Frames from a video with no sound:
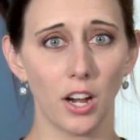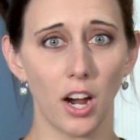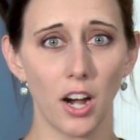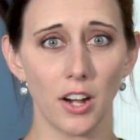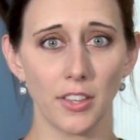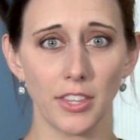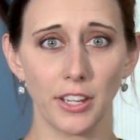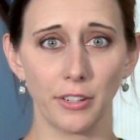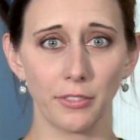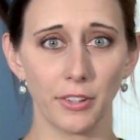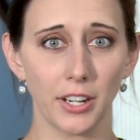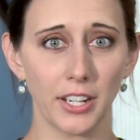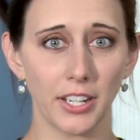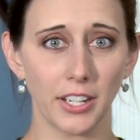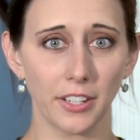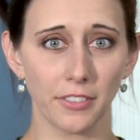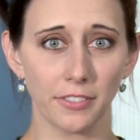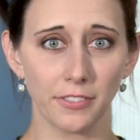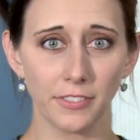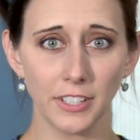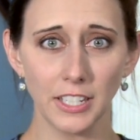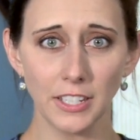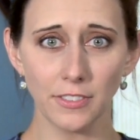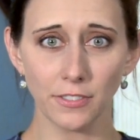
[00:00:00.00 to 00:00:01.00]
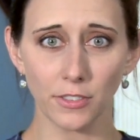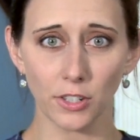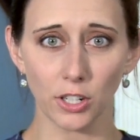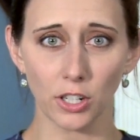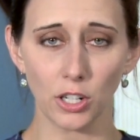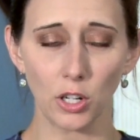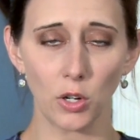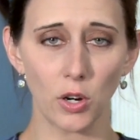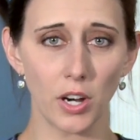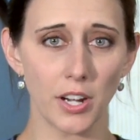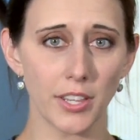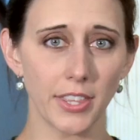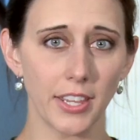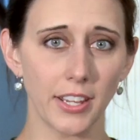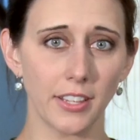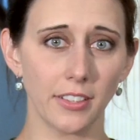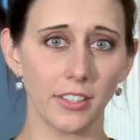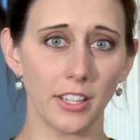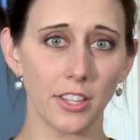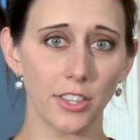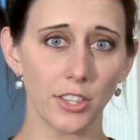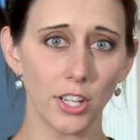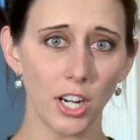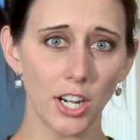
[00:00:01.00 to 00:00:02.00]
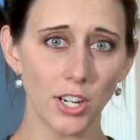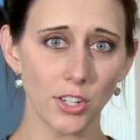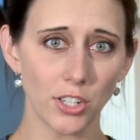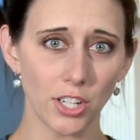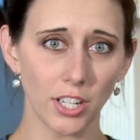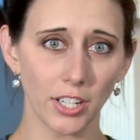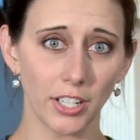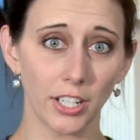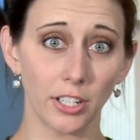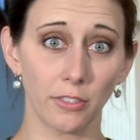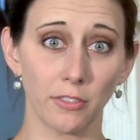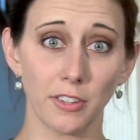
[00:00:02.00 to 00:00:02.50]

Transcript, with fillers: Are they running a fever or are they lethargic